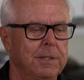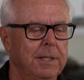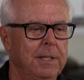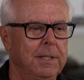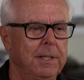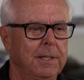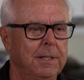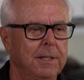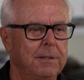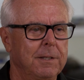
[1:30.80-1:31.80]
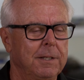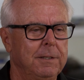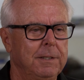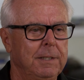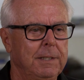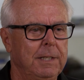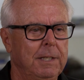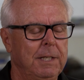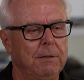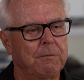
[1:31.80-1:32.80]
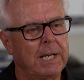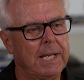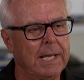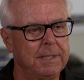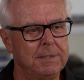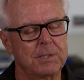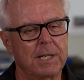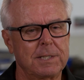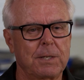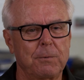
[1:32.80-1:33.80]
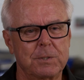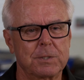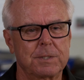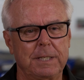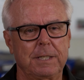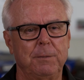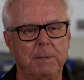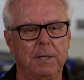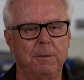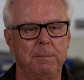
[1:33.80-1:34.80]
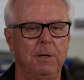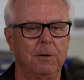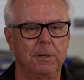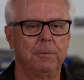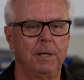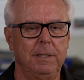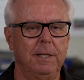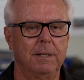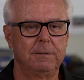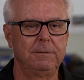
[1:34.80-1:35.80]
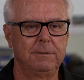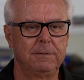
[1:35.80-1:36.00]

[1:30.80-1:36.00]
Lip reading: And I thought, if I had these guys I was just thinking about on my arm right now,